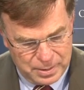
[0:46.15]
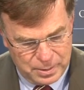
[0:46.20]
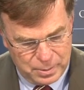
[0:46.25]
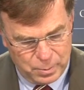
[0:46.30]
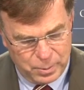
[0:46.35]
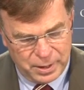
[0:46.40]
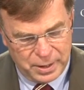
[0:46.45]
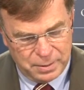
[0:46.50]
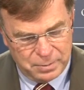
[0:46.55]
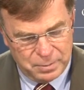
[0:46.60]

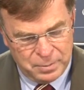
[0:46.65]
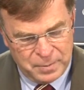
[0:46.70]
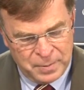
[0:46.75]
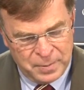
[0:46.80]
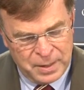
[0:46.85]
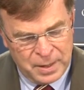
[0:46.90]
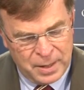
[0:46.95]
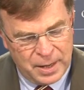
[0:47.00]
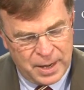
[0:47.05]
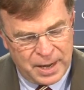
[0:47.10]
we
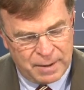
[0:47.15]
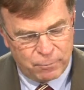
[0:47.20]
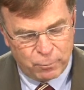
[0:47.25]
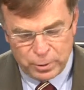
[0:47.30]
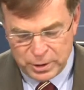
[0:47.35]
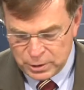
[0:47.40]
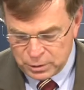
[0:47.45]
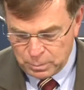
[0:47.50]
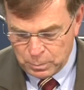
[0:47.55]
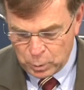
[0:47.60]
have
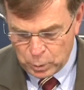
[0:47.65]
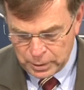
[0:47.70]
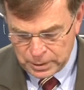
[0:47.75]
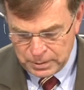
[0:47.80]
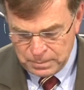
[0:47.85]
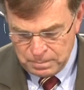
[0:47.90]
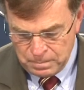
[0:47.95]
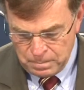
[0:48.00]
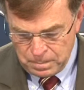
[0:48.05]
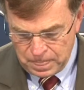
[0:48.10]
Reese
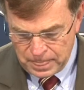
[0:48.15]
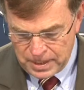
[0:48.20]
Morgan,